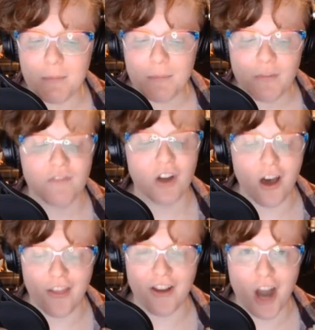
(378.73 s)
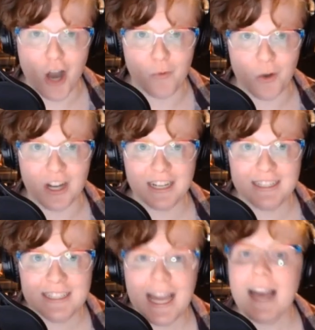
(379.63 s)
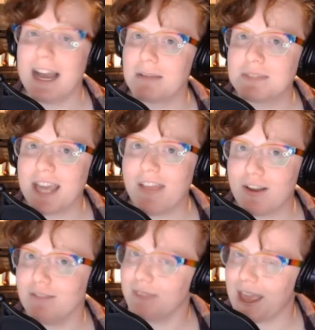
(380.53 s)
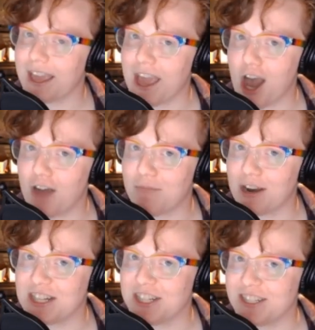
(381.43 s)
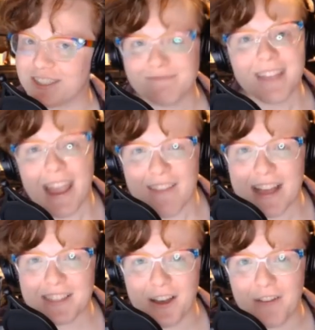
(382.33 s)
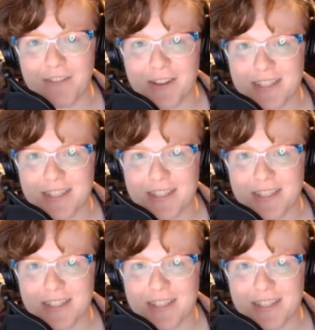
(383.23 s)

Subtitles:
for all their hard work. I'm Taylor, aka Off-Brand Ginger, and that's all, folks.